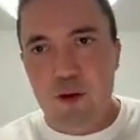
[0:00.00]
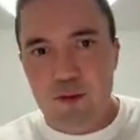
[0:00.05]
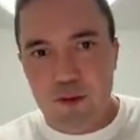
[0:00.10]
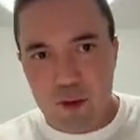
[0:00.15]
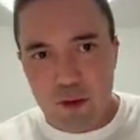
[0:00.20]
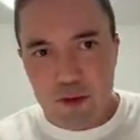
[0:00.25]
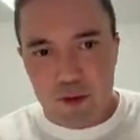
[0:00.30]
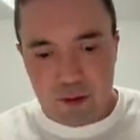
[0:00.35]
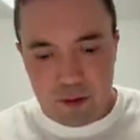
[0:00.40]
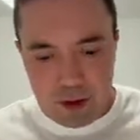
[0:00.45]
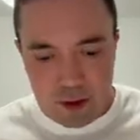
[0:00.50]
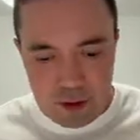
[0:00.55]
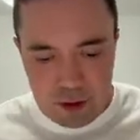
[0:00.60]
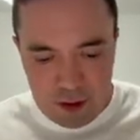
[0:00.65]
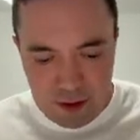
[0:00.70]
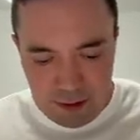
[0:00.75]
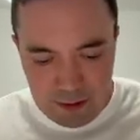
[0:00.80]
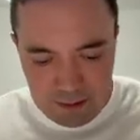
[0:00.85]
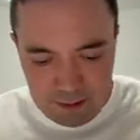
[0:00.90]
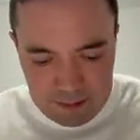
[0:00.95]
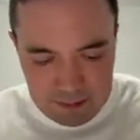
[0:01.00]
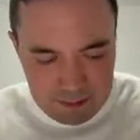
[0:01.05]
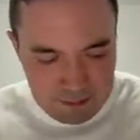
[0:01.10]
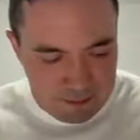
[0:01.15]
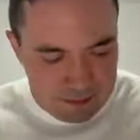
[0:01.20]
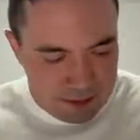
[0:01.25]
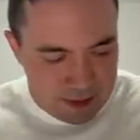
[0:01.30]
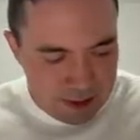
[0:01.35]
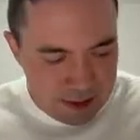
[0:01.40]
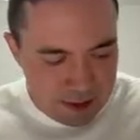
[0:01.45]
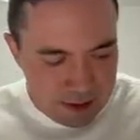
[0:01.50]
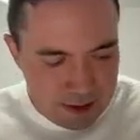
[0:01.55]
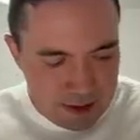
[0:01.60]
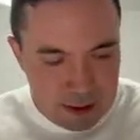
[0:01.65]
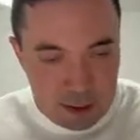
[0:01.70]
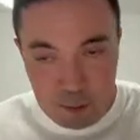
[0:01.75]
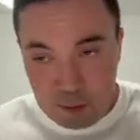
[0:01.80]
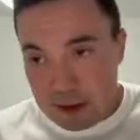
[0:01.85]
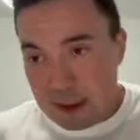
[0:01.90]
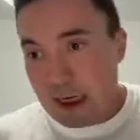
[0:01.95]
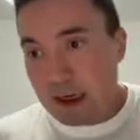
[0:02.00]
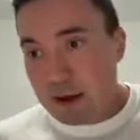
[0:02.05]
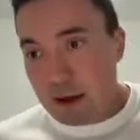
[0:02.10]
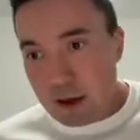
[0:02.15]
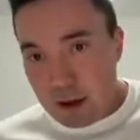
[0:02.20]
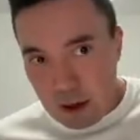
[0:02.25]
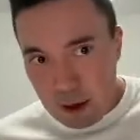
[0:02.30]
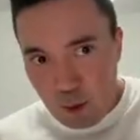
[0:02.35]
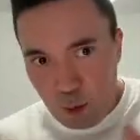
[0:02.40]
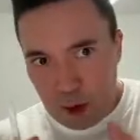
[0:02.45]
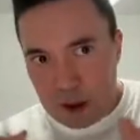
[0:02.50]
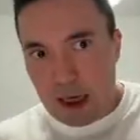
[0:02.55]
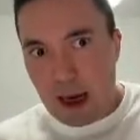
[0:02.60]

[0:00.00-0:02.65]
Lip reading: brokerage. So technically, what